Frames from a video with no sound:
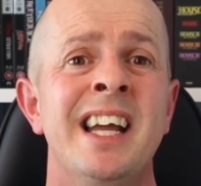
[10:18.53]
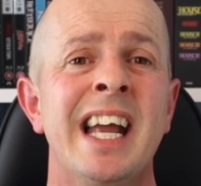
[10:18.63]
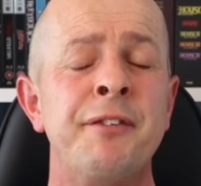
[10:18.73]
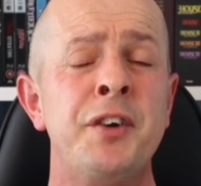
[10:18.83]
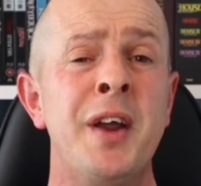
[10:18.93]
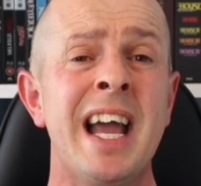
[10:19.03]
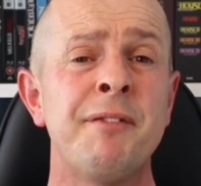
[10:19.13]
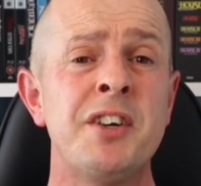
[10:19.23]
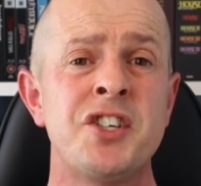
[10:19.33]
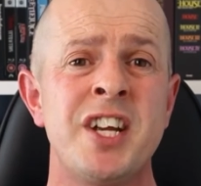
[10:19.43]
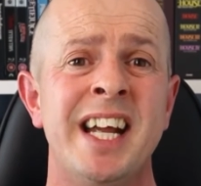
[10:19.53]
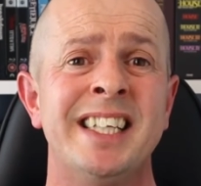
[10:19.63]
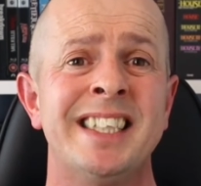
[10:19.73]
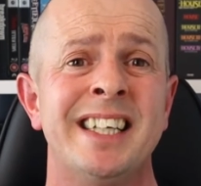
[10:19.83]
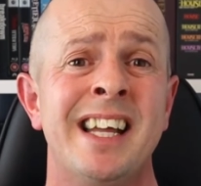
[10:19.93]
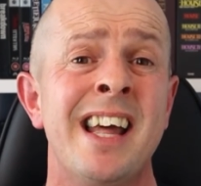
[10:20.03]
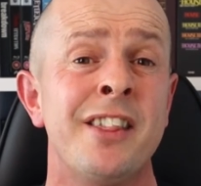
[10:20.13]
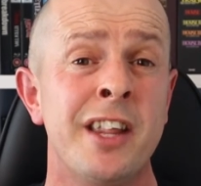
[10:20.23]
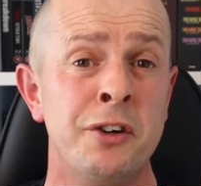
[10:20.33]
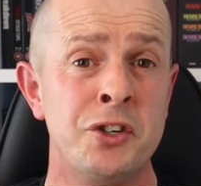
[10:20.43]
If you haven't checked
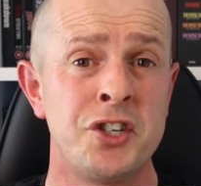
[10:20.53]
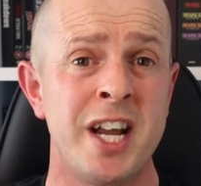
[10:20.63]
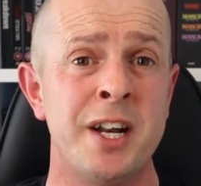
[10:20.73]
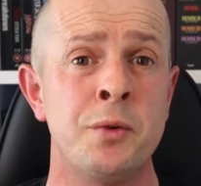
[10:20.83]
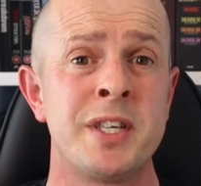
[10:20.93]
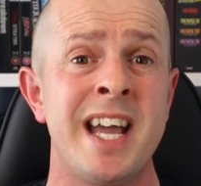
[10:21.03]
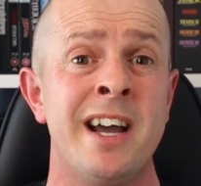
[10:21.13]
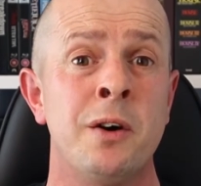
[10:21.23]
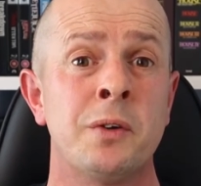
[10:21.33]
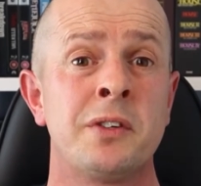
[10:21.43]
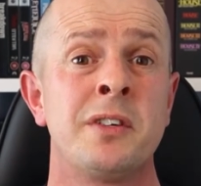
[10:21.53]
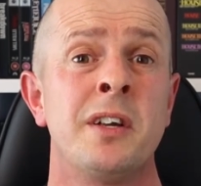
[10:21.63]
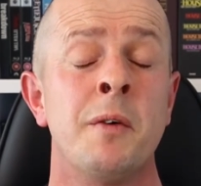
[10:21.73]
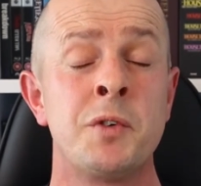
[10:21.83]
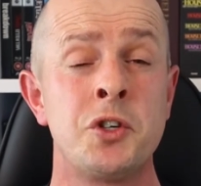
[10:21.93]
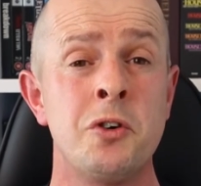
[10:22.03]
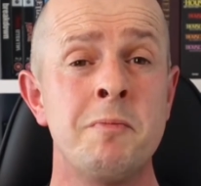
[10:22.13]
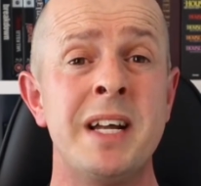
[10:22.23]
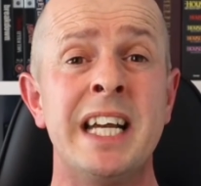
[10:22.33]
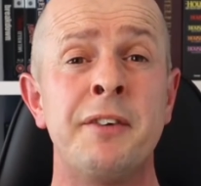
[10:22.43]
those channels out, I'm sure
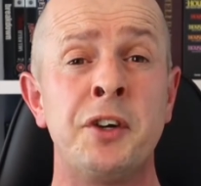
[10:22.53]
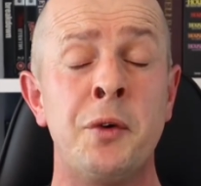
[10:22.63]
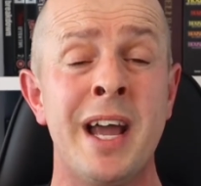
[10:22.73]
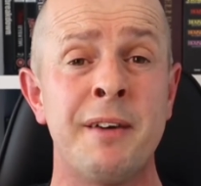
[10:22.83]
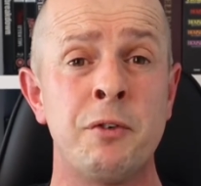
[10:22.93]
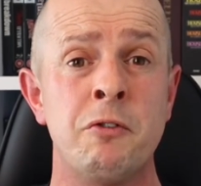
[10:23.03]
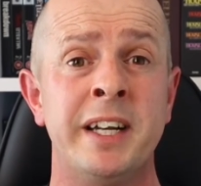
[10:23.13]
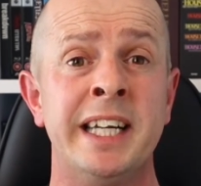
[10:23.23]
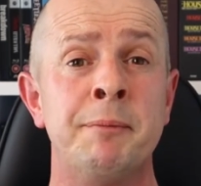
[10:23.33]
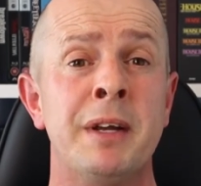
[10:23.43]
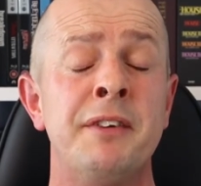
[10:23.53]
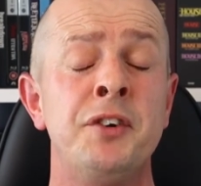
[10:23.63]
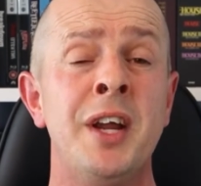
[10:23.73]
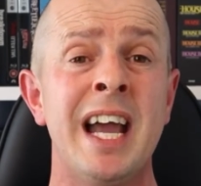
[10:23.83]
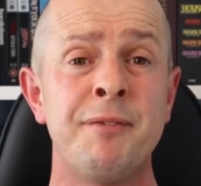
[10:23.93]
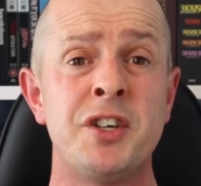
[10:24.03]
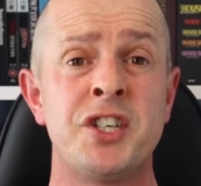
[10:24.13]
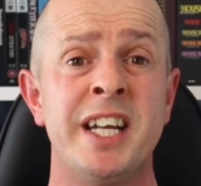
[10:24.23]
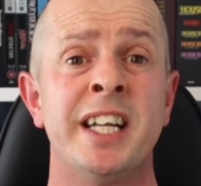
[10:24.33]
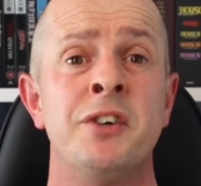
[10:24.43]
many of you have already, but if you haven't
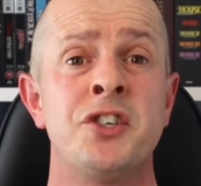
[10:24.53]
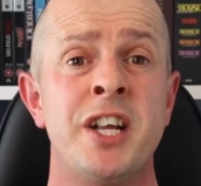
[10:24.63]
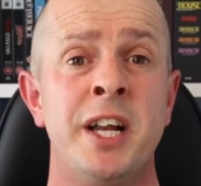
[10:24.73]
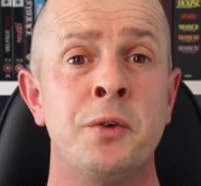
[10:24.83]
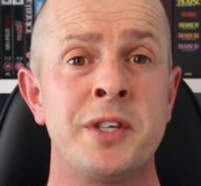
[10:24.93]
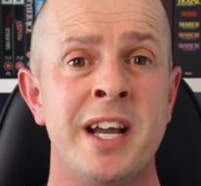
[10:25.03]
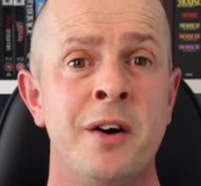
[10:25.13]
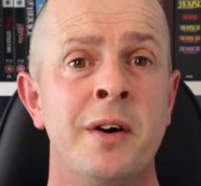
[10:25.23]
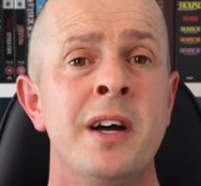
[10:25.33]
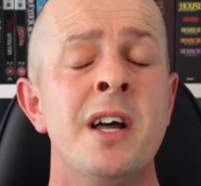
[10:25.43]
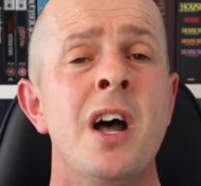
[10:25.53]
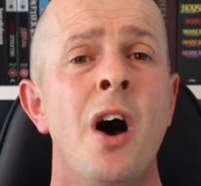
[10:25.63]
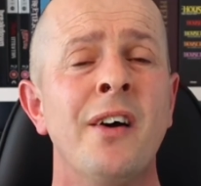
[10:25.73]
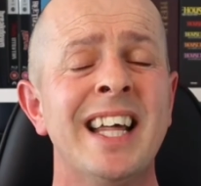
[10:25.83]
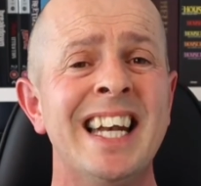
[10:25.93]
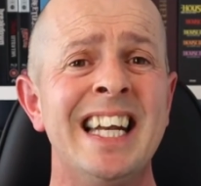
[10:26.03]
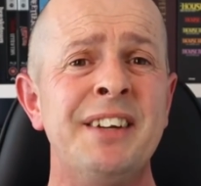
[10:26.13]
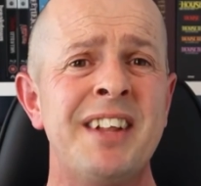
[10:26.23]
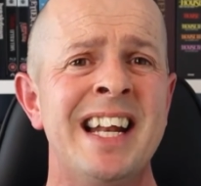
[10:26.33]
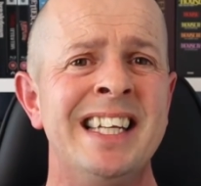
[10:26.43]
checked those channels out, I'm going to
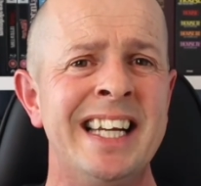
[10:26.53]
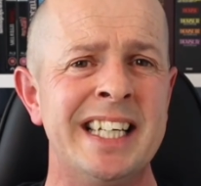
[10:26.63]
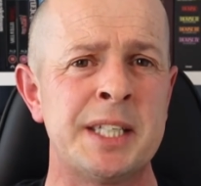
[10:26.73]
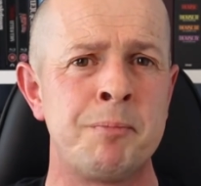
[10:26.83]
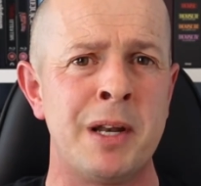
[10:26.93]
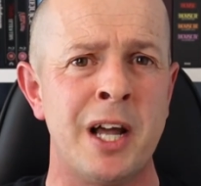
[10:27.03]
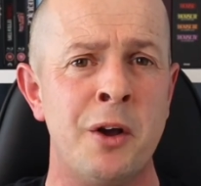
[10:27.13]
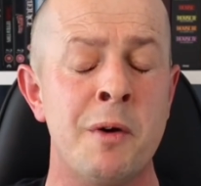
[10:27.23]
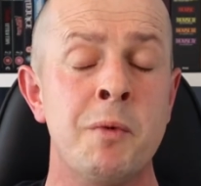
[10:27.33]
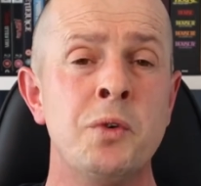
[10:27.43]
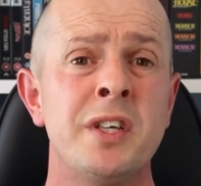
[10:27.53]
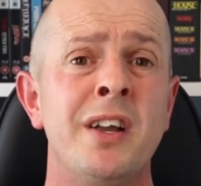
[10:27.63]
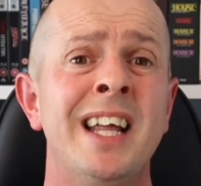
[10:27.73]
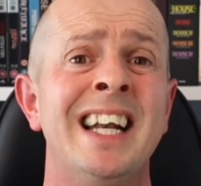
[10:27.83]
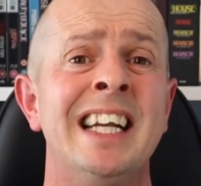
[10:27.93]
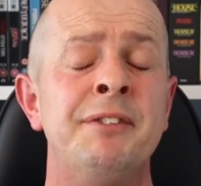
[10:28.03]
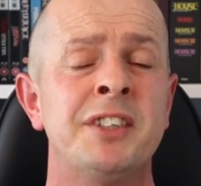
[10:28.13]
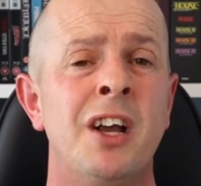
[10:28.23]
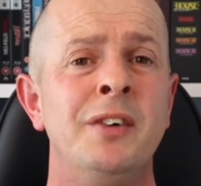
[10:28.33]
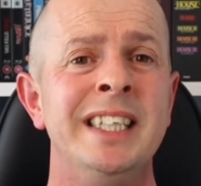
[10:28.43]
leave their links below. I'm also going to leave
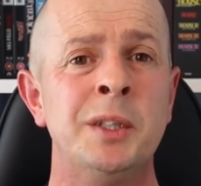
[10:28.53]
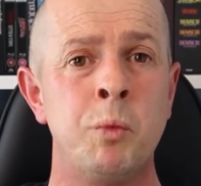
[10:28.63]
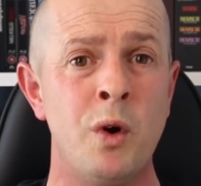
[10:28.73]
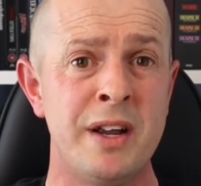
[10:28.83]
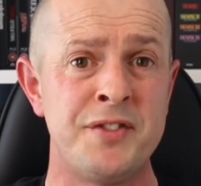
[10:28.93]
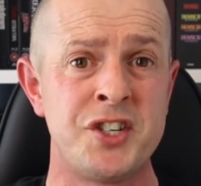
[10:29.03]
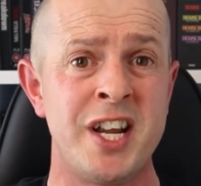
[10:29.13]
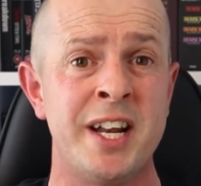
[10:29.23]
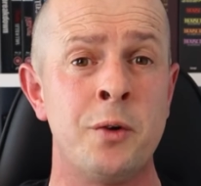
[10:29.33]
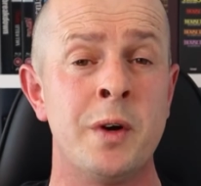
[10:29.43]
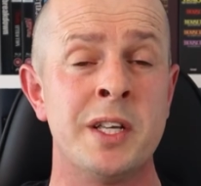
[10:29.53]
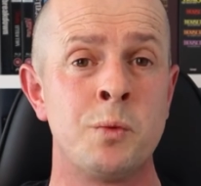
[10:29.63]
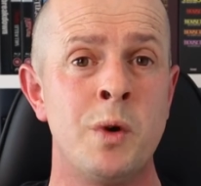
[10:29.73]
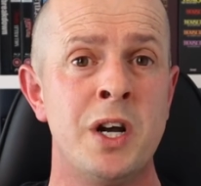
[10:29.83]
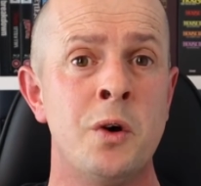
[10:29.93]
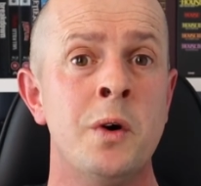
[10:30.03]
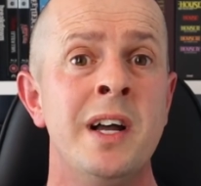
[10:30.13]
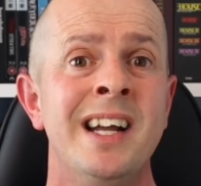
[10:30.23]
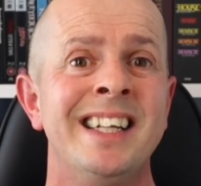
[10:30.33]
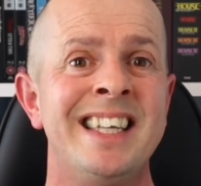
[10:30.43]
Tony's wife's channel as well,
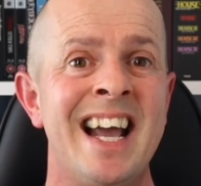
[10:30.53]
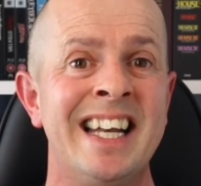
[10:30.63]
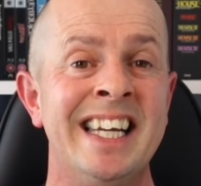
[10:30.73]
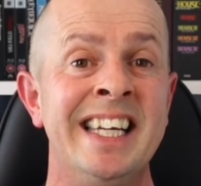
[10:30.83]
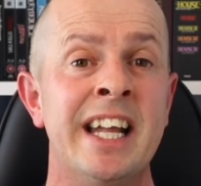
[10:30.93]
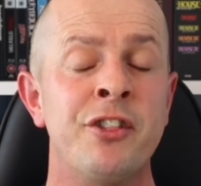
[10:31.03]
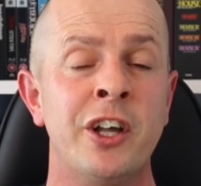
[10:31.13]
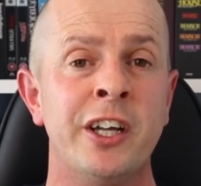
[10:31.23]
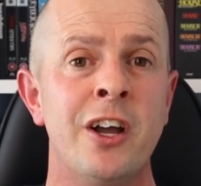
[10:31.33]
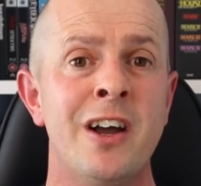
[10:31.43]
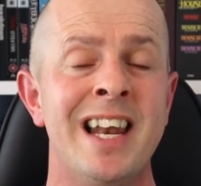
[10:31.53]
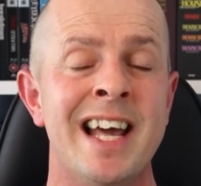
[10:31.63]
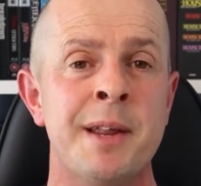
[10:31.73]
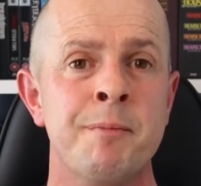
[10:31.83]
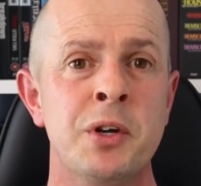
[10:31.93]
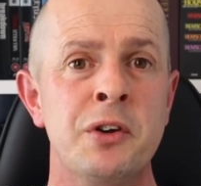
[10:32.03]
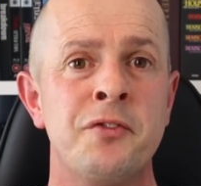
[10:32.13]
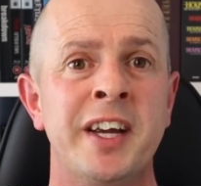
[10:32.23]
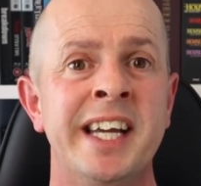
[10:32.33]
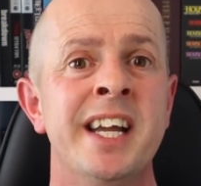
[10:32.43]
Danny, The Girl and a
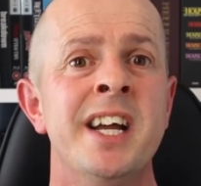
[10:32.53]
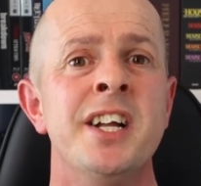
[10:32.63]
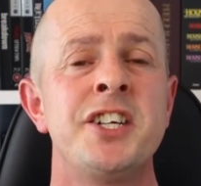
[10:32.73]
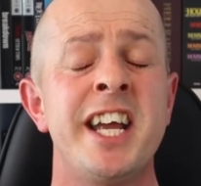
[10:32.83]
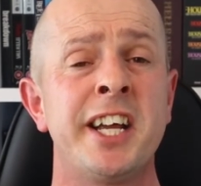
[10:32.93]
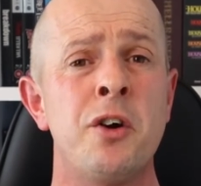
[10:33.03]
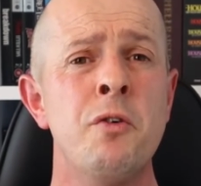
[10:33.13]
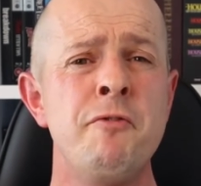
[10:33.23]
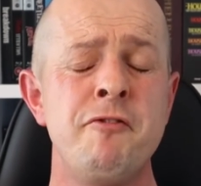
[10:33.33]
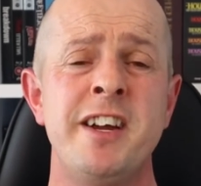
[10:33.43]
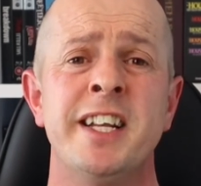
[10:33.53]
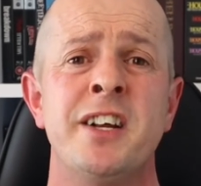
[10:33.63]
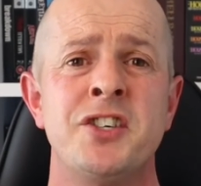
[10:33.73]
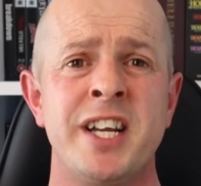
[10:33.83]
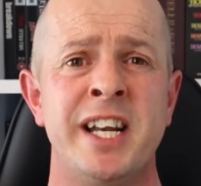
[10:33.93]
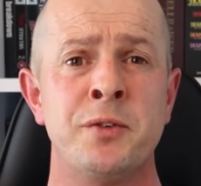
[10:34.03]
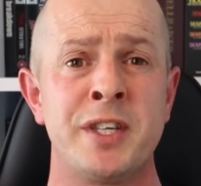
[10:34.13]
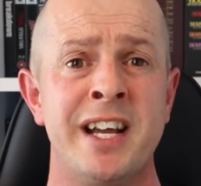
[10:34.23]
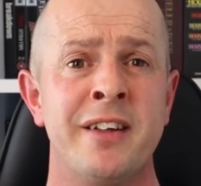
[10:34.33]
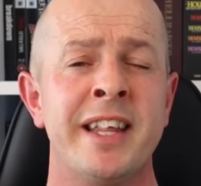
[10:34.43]
Movie. Check all three of those channels
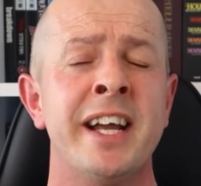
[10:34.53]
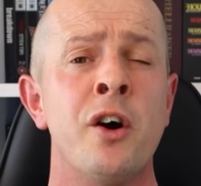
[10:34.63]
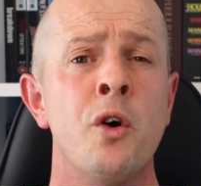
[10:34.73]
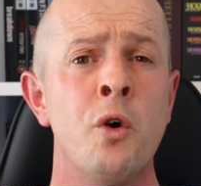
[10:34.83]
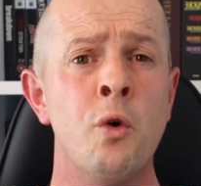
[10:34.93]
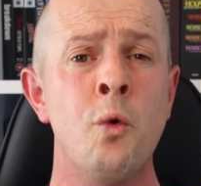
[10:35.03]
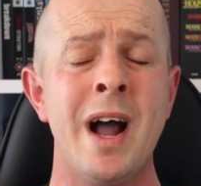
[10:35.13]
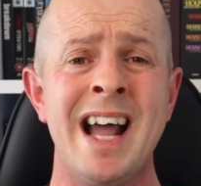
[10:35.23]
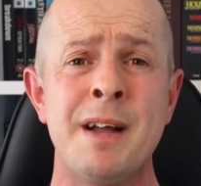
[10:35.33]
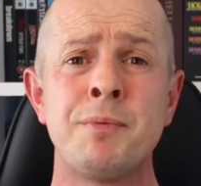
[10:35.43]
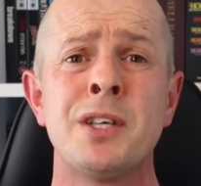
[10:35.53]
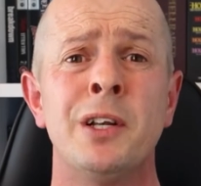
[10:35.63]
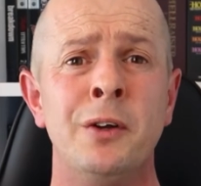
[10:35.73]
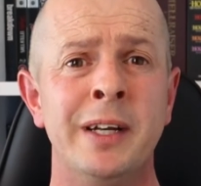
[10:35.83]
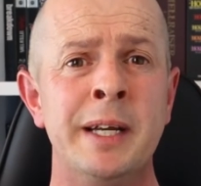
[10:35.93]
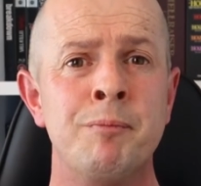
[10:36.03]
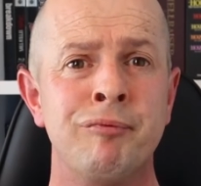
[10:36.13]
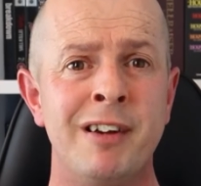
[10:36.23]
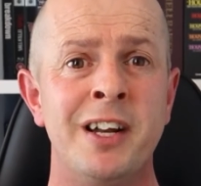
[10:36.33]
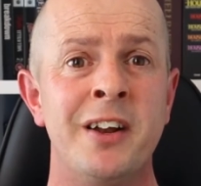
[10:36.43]
out. They are all absolutely
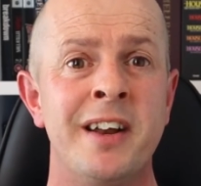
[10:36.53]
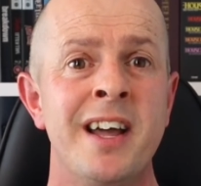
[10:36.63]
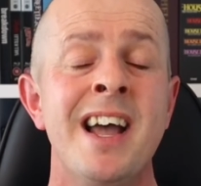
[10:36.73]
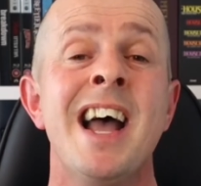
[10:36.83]
brilliant.